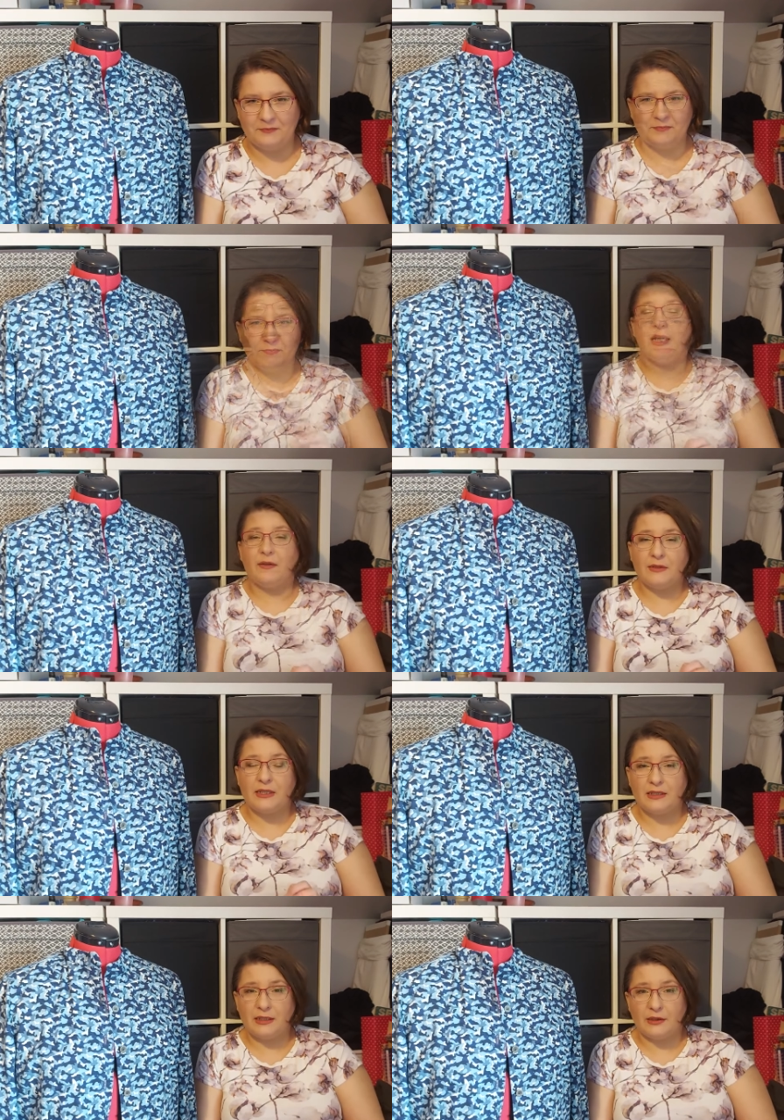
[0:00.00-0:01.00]
I haven't
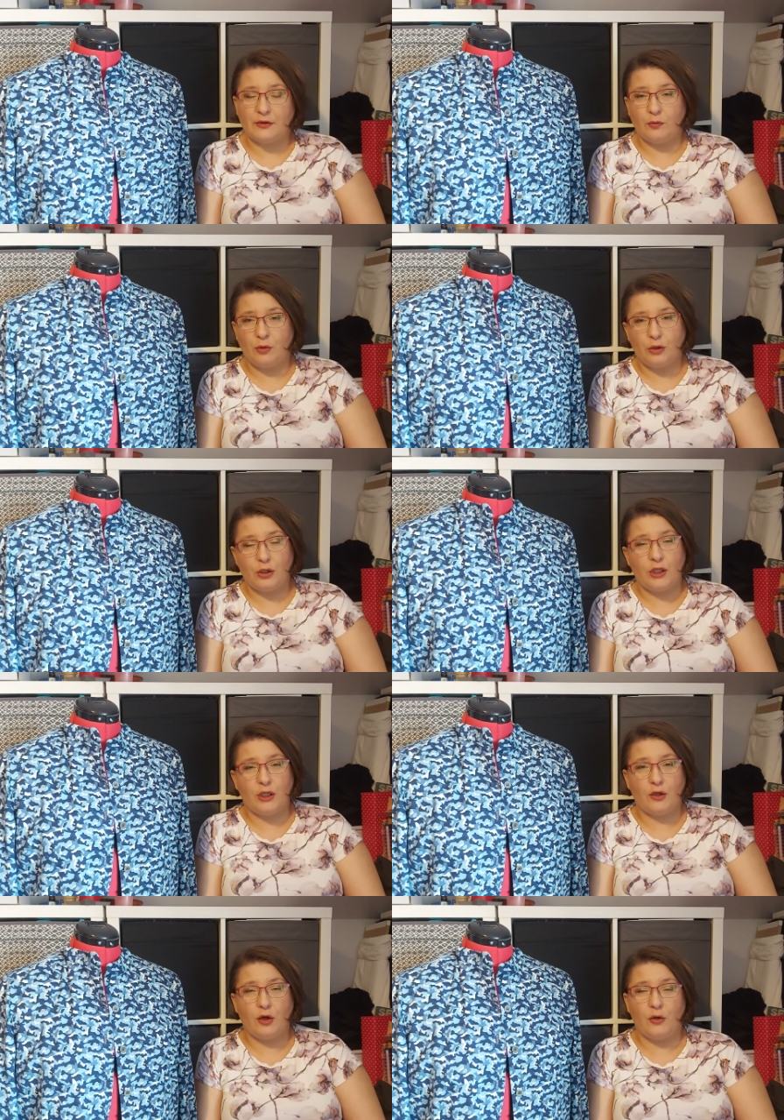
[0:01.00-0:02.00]
started
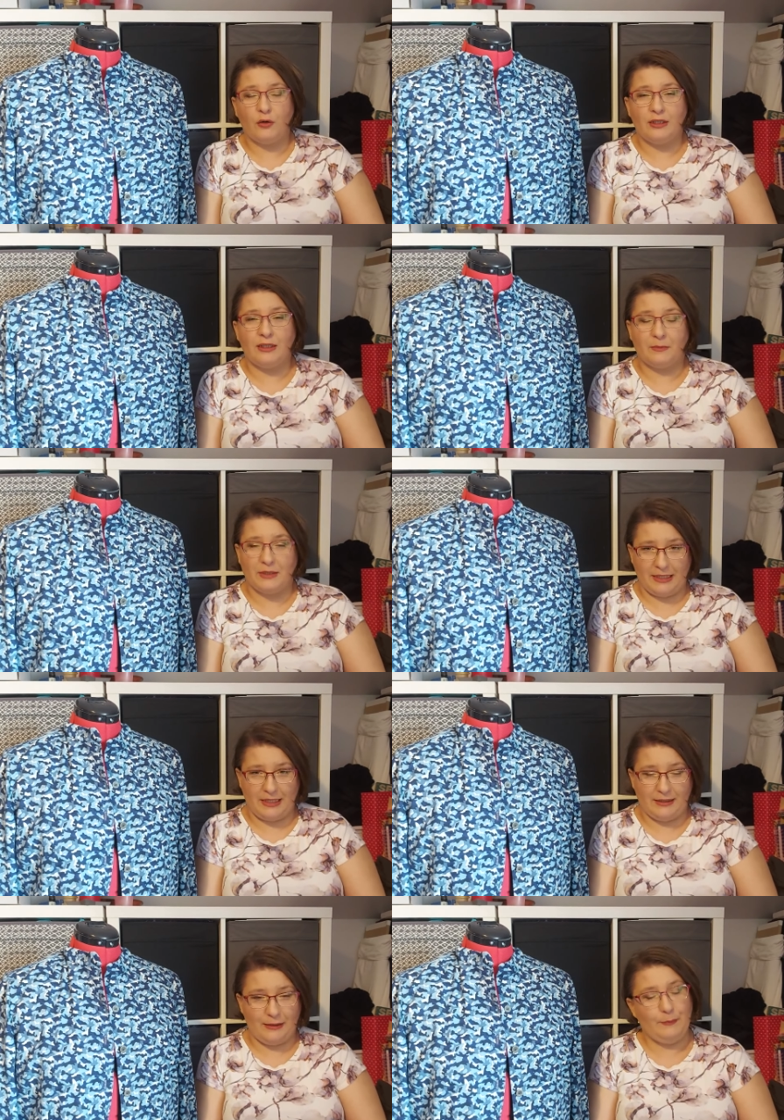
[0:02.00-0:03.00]
working on them
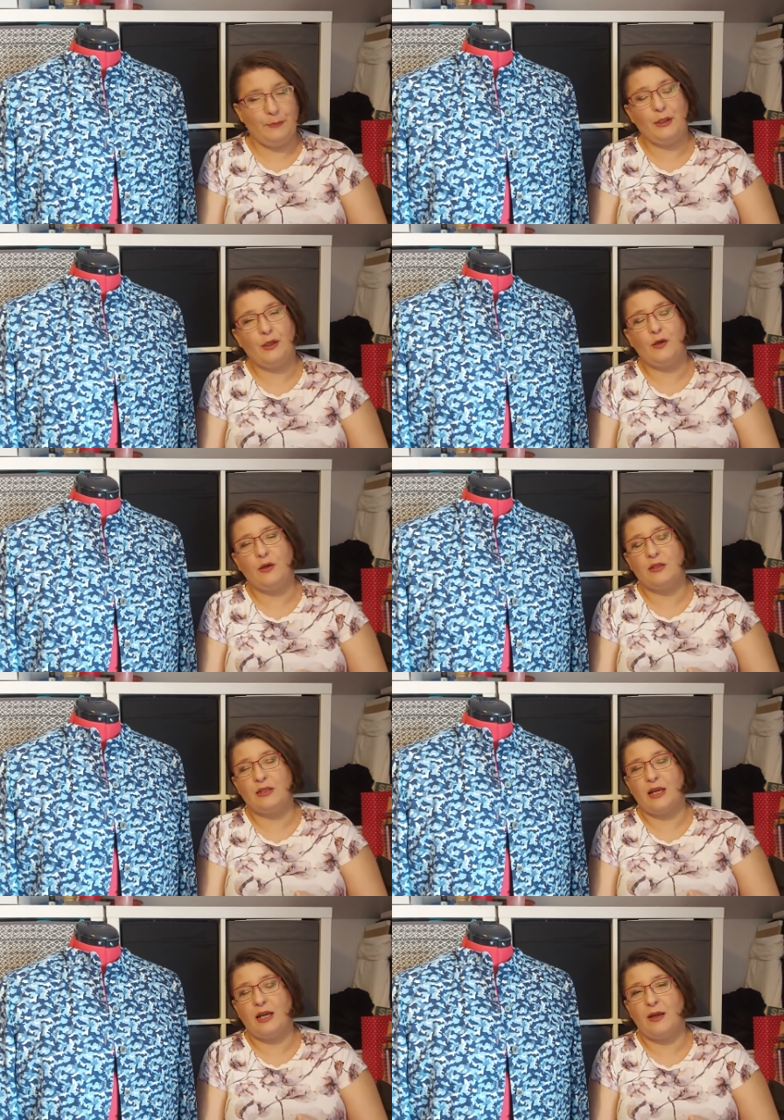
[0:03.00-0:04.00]
yet
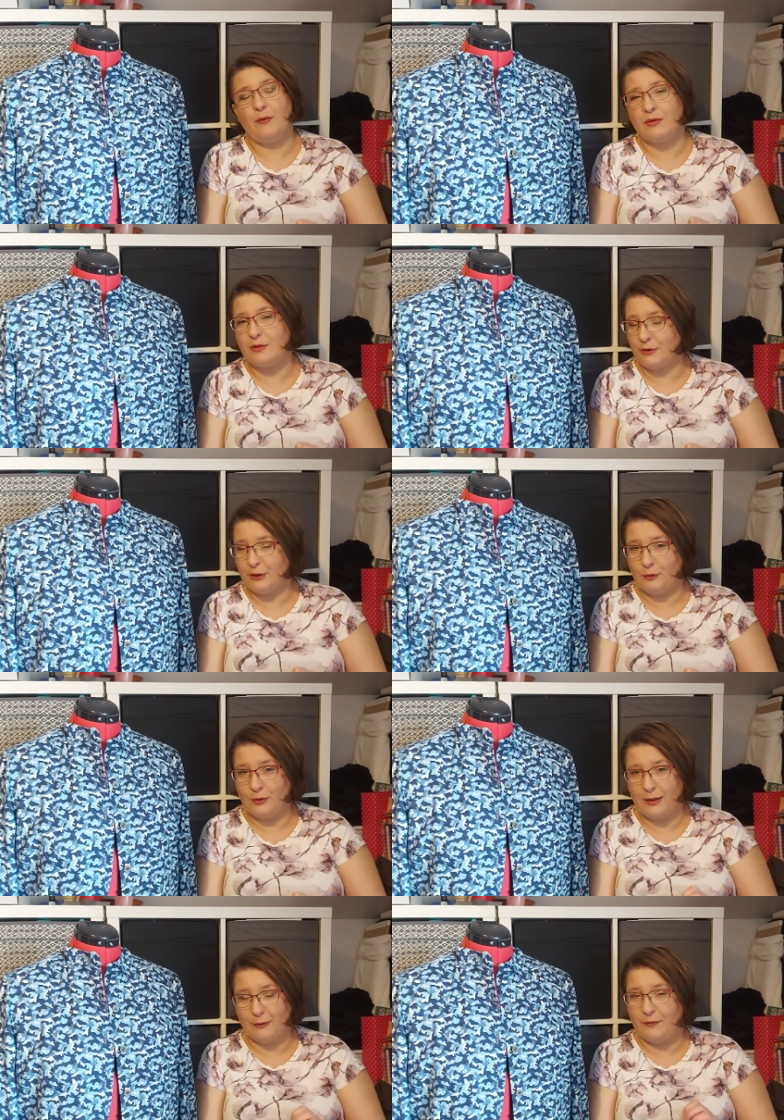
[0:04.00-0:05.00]
because I was on the
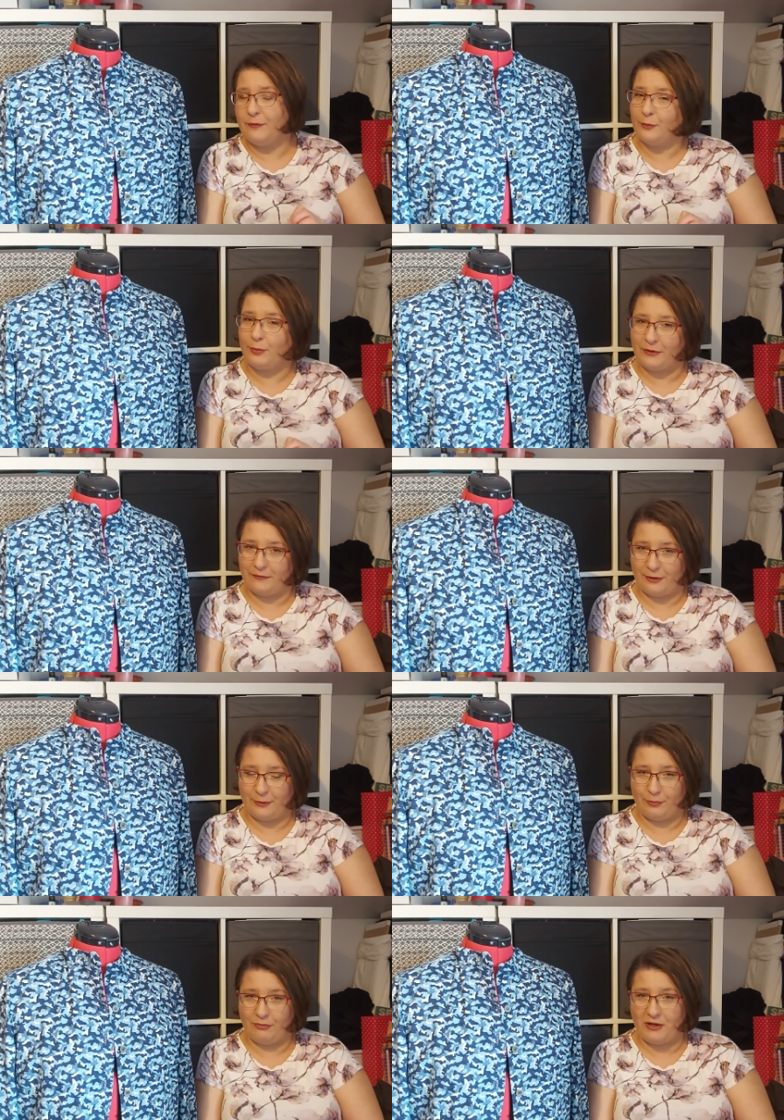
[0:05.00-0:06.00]
lookout for perfect
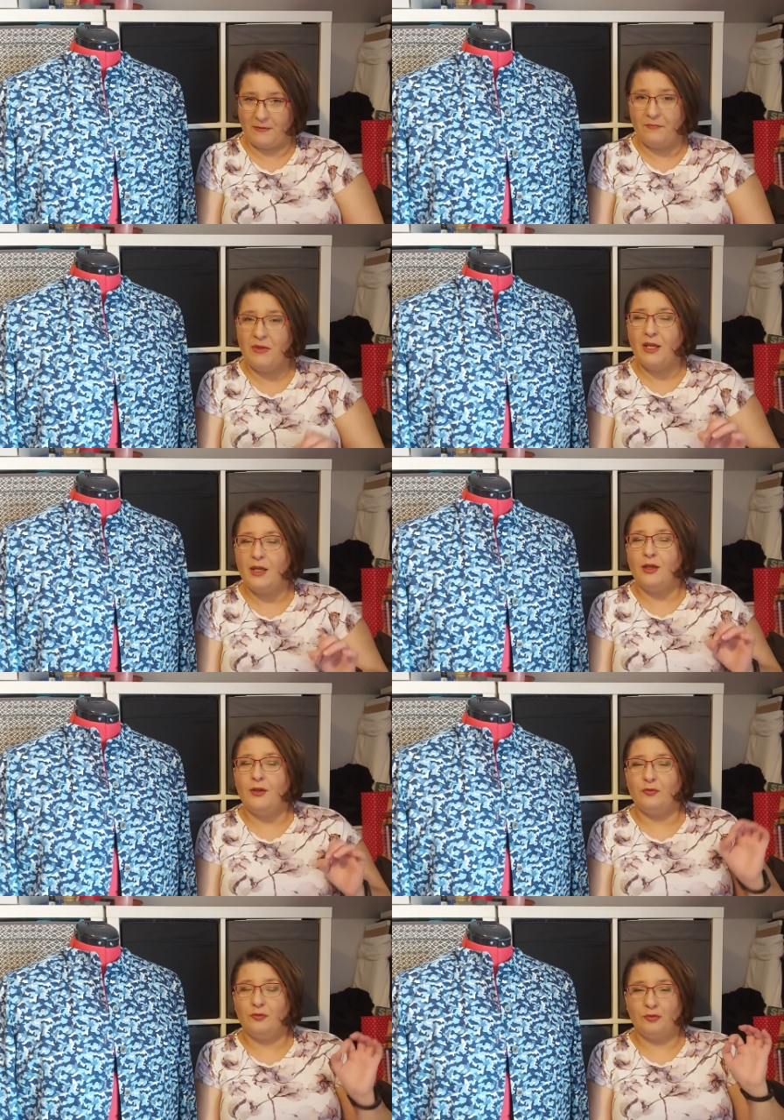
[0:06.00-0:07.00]
bra
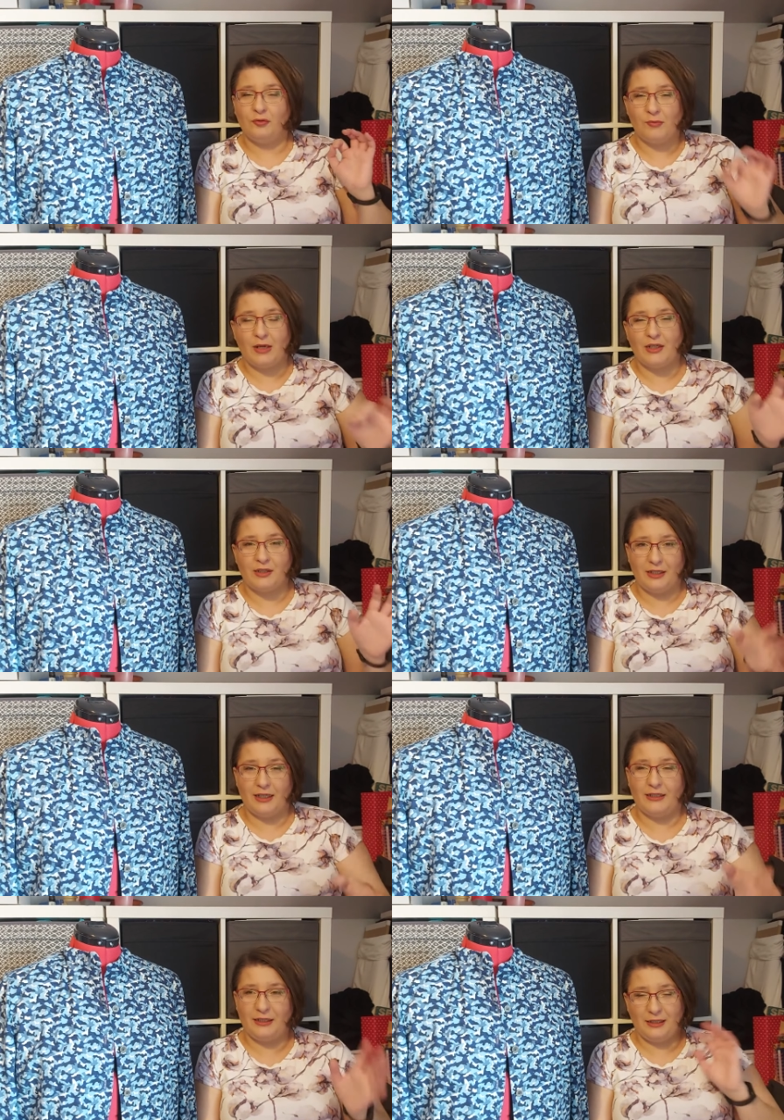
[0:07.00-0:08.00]
to match the
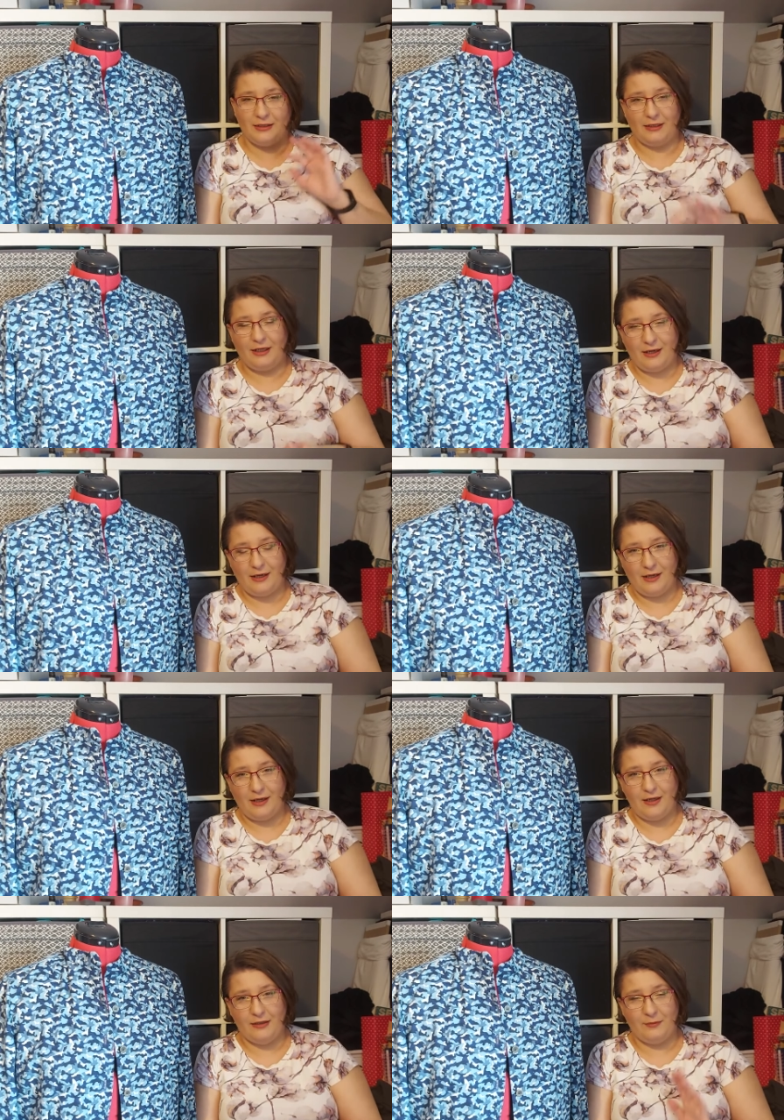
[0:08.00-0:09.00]
idea that I
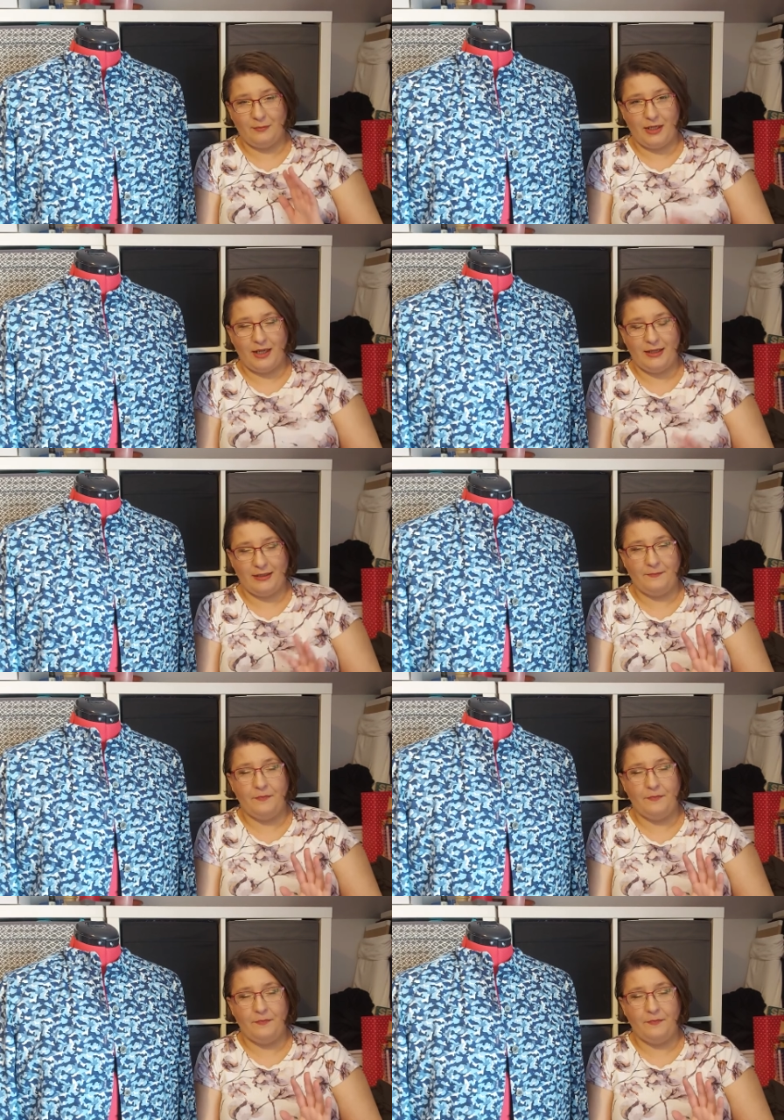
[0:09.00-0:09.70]
had in my head.